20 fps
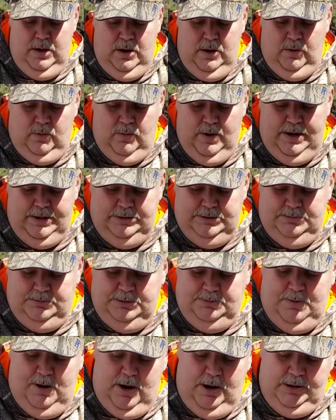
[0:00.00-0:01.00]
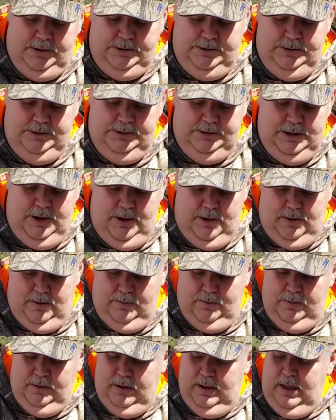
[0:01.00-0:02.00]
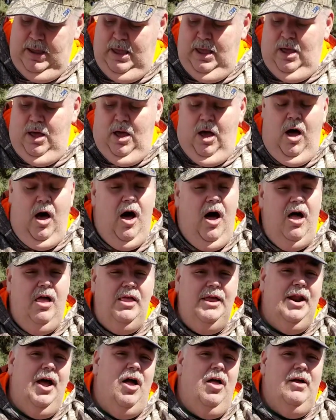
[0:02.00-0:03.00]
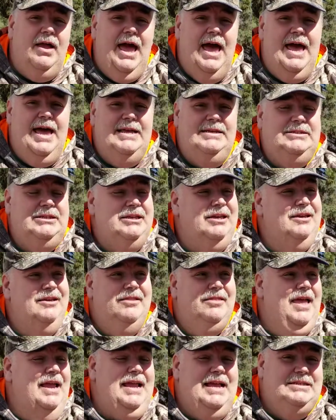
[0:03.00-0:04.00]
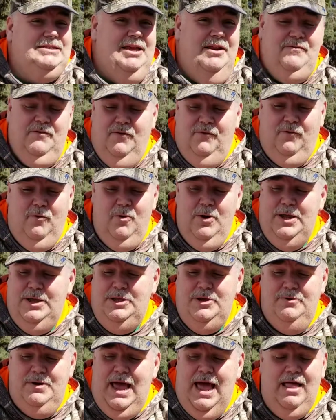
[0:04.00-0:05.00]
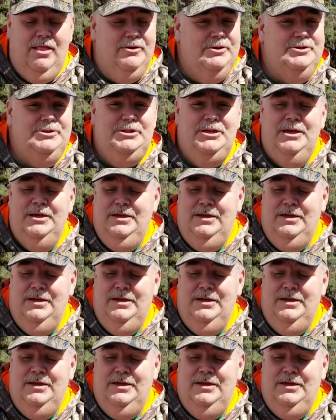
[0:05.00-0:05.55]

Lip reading: rain some sparks. So all in all, guys, like I said, for $42,